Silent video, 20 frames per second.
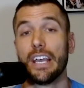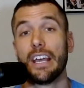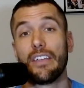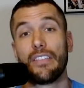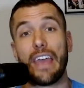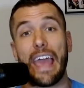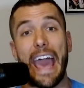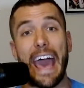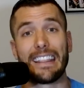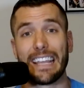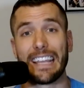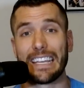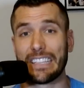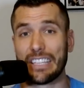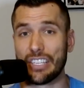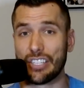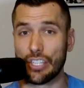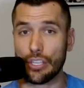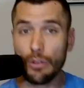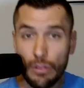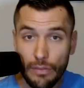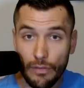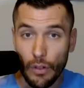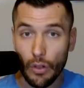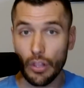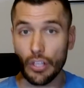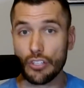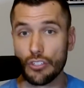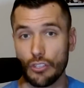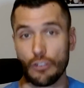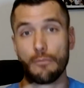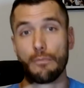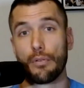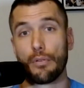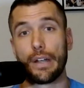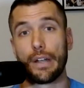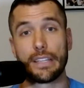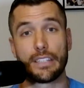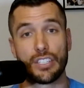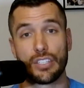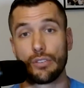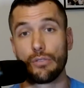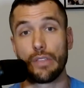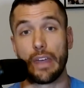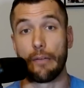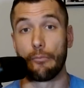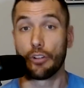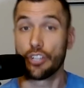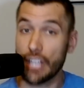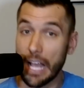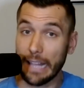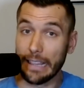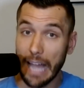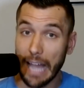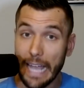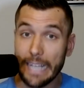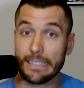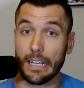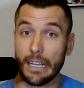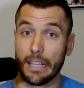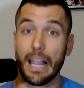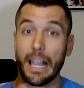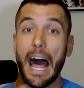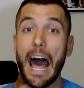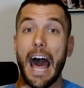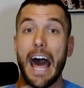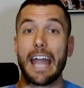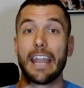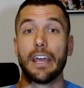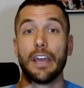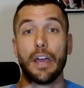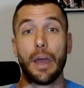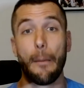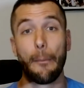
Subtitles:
They had like this youthful exuberance to them, which I liked a lot,